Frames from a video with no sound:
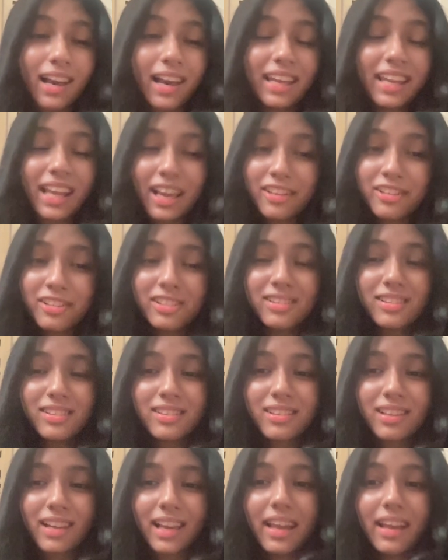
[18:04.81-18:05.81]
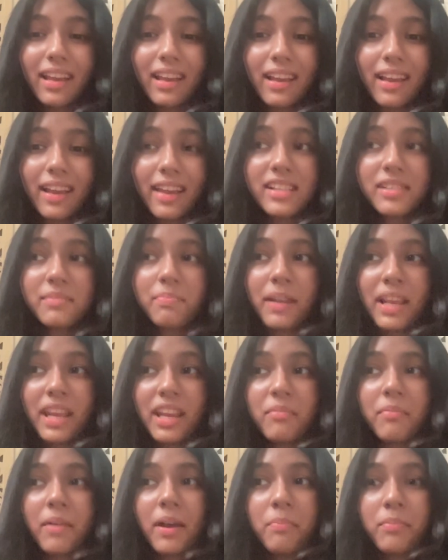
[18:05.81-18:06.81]
and I just
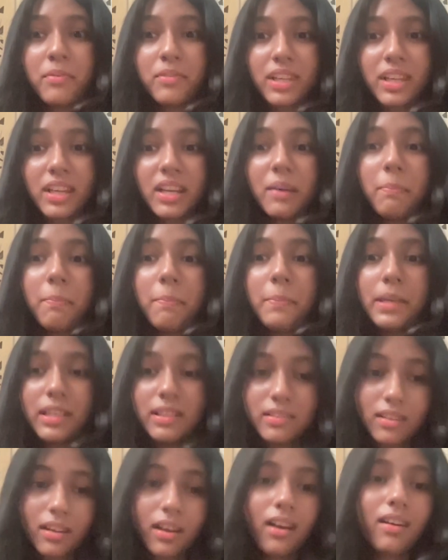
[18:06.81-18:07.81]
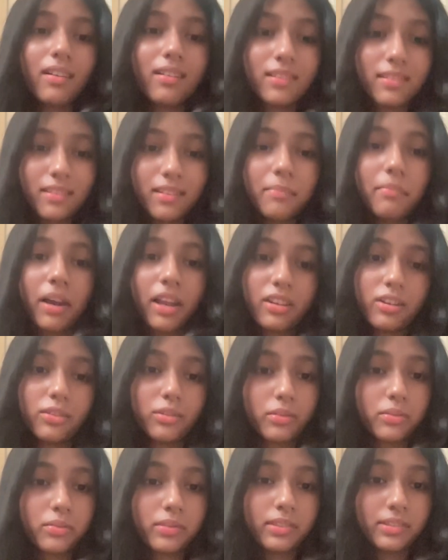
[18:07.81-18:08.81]
explained by putting a pizza in the
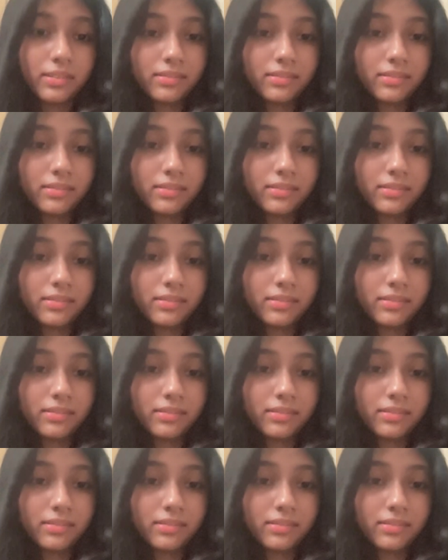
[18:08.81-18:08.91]
microwave,